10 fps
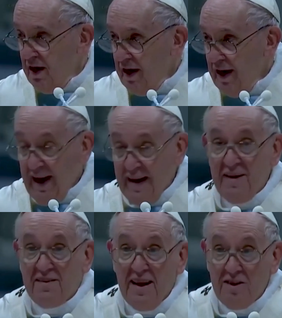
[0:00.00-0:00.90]

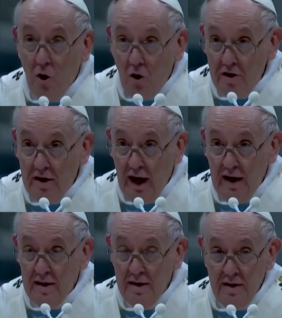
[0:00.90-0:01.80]
spirituality has helped him
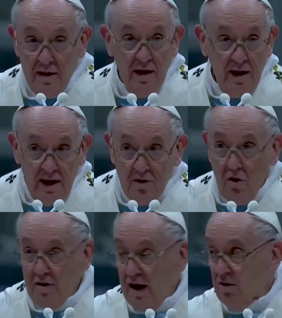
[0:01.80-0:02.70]
to
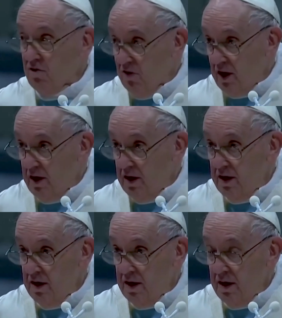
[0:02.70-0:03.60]
do? Several
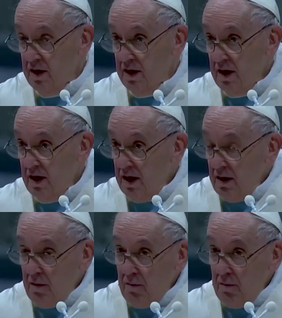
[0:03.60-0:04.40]
books have been written